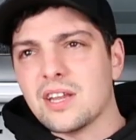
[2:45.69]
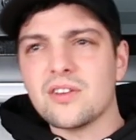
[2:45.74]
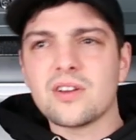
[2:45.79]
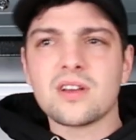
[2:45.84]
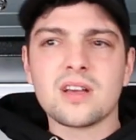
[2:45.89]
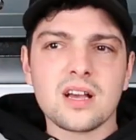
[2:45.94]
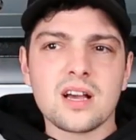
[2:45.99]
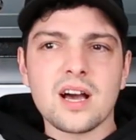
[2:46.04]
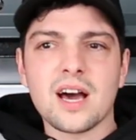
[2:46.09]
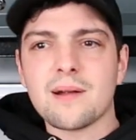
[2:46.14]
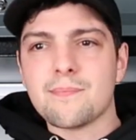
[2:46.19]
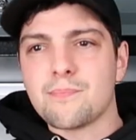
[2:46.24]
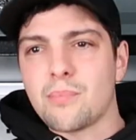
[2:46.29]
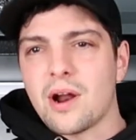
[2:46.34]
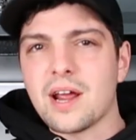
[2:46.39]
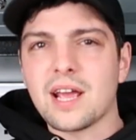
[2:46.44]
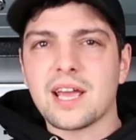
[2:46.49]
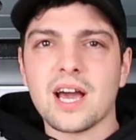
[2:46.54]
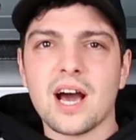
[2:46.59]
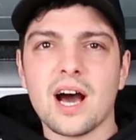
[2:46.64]
You can kind of
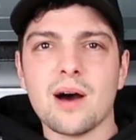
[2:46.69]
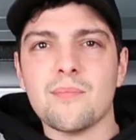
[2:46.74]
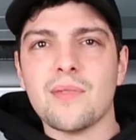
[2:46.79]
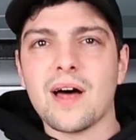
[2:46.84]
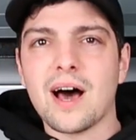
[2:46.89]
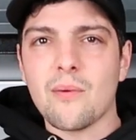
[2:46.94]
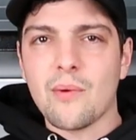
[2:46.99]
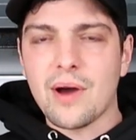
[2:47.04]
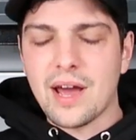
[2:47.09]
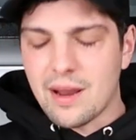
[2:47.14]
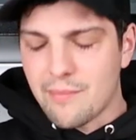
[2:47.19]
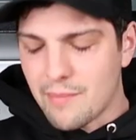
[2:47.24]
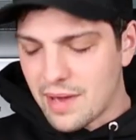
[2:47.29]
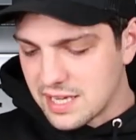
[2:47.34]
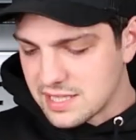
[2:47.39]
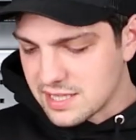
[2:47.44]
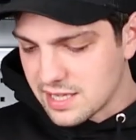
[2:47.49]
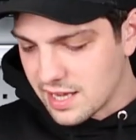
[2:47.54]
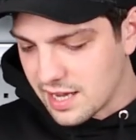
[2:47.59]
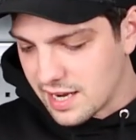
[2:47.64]
break it up that way and it
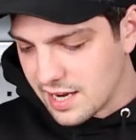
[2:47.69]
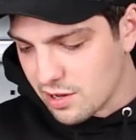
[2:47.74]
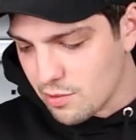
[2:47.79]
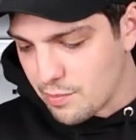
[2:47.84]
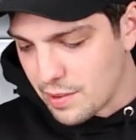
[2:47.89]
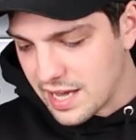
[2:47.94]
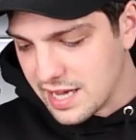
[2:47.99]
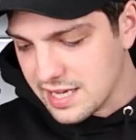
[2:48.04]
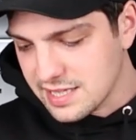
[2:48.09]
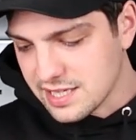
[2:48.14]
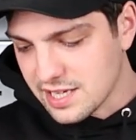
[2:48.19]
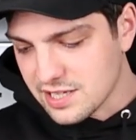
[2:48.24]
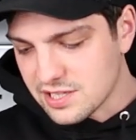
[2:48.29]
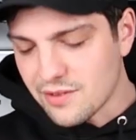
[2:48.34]
makes it a little bit easier.